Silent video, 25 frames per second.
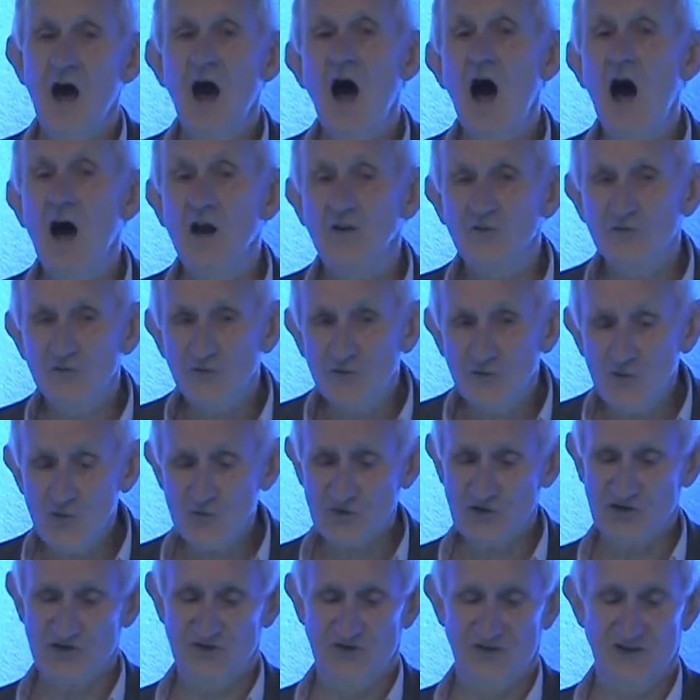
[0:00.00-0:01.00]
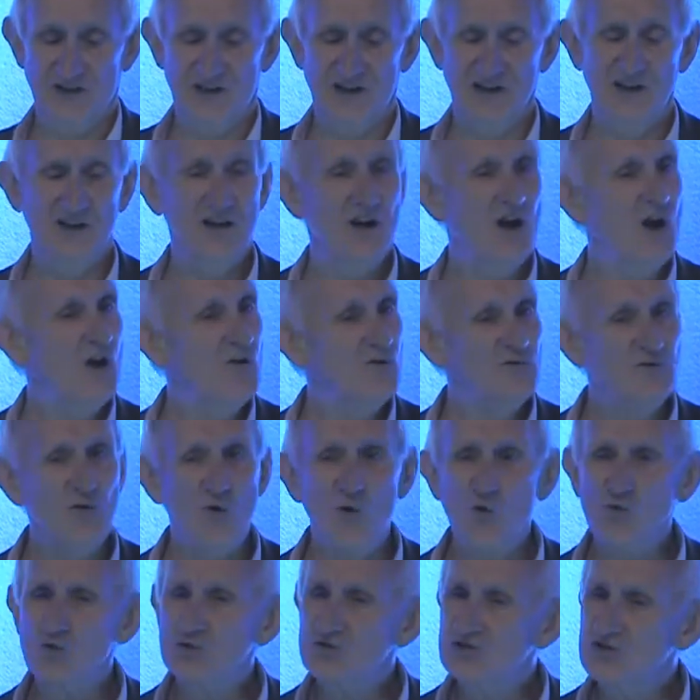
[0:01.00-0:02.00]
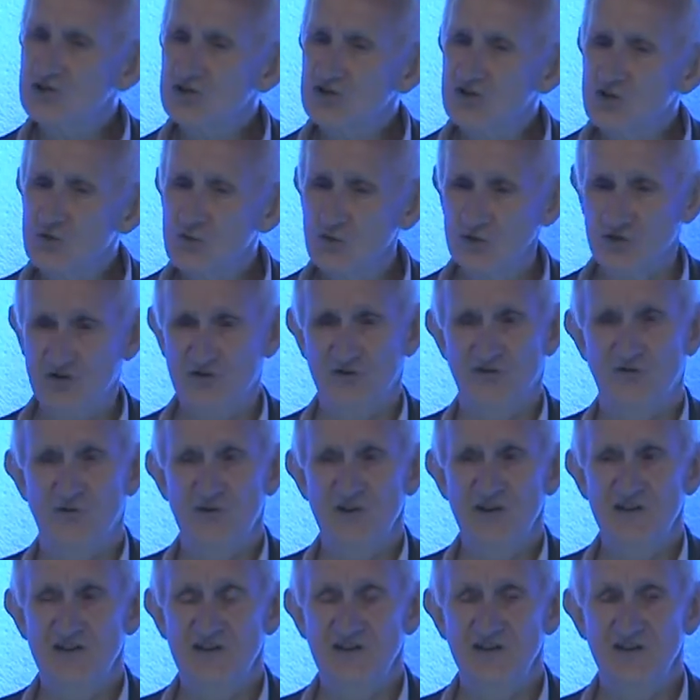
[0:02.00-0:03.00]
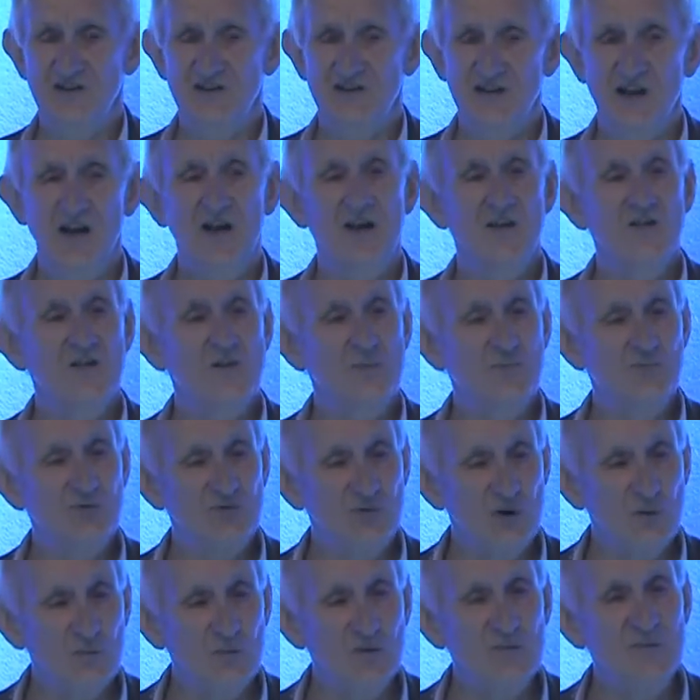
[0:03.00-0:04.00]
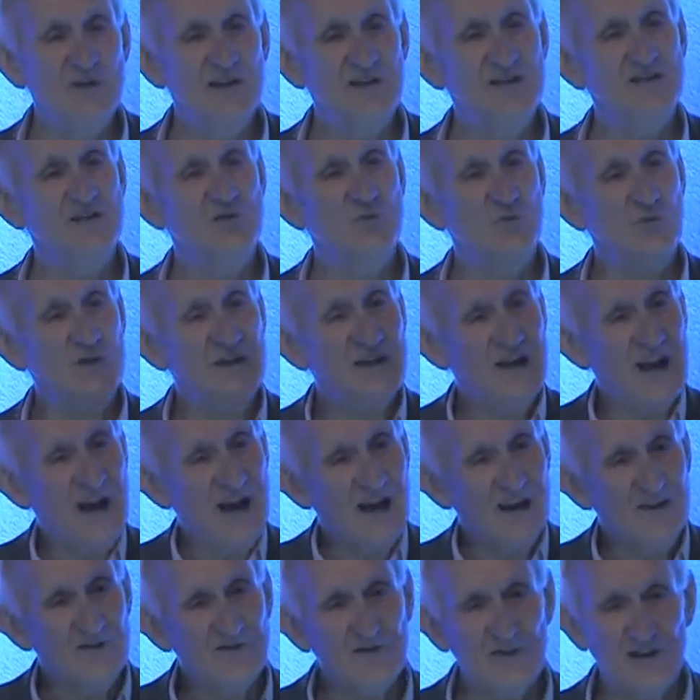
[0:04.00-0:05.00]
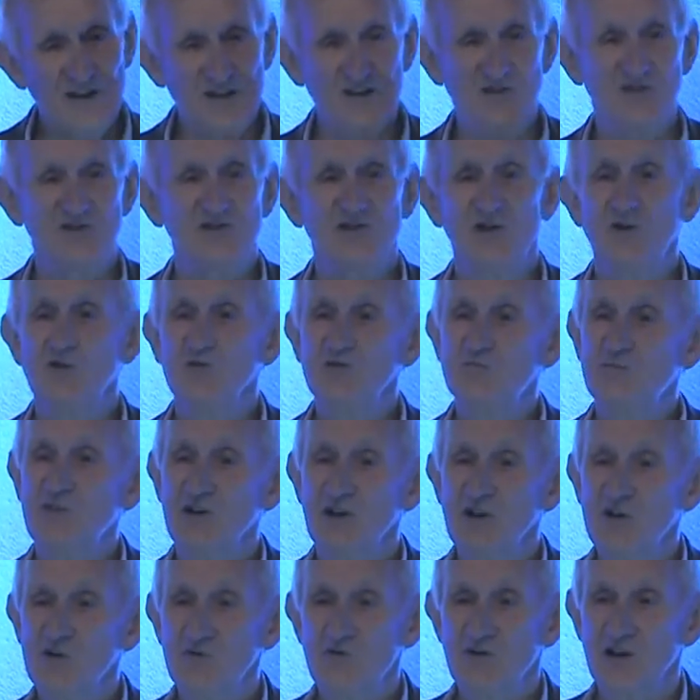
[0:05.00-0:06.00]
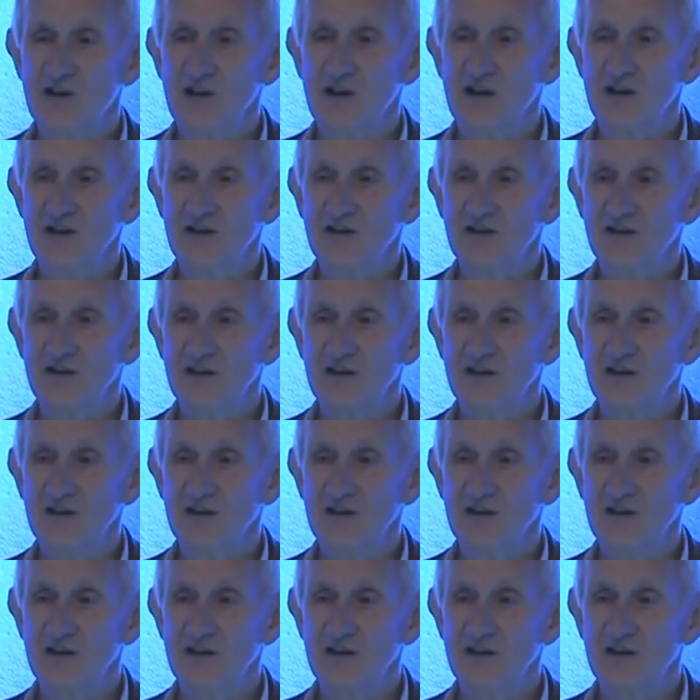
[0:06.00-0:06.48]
Unfortunately, for all sorts of reasons, the problem is that we can find ourselves below the line.